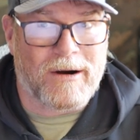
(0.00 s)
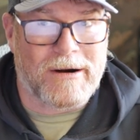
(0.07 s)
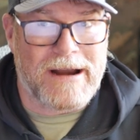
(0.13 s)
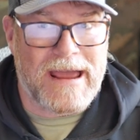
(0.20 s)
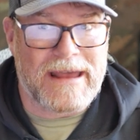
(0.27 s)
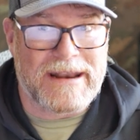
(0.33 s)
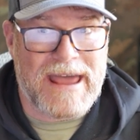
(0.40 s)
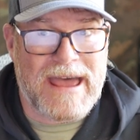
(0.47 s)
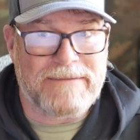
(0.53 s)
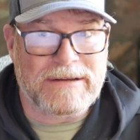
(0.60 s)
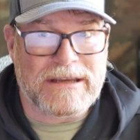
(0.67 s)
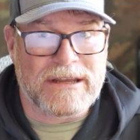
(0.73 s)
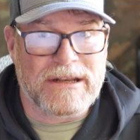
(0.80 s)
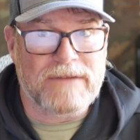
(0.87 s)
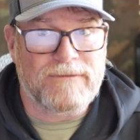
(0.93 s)
are an
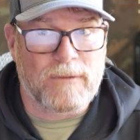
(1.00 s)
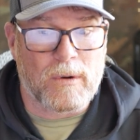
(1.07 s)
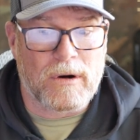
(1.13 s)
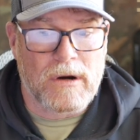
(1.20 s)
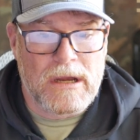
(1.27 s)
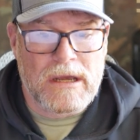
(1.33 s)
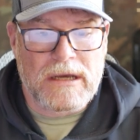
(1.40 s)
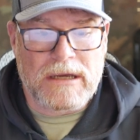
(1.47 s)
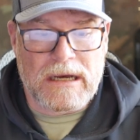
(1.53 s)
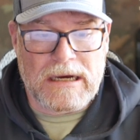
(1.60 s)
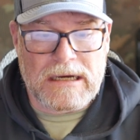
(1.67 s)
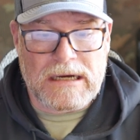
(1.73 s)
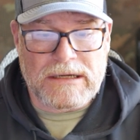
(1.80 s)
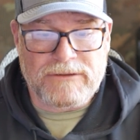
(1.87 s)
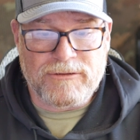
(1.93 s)
advocate for
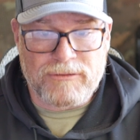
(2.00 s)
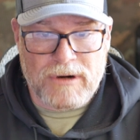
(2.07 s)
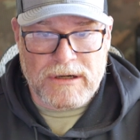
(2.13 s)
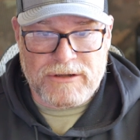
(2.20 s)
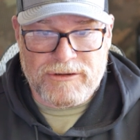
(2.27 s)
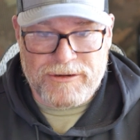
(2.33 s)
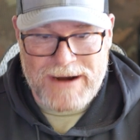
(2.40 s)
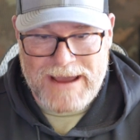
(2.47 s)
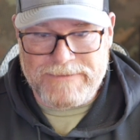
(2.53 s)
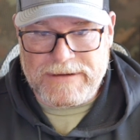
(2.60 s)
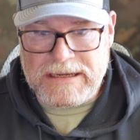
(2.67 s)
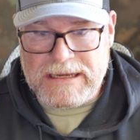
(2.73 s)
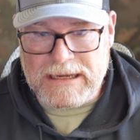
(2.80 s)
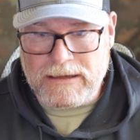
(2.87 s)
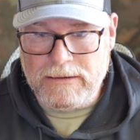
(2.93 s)
uh, drug
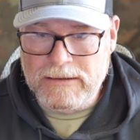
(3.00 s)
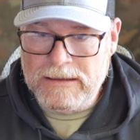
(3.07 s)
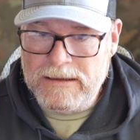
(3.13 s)
trafficking.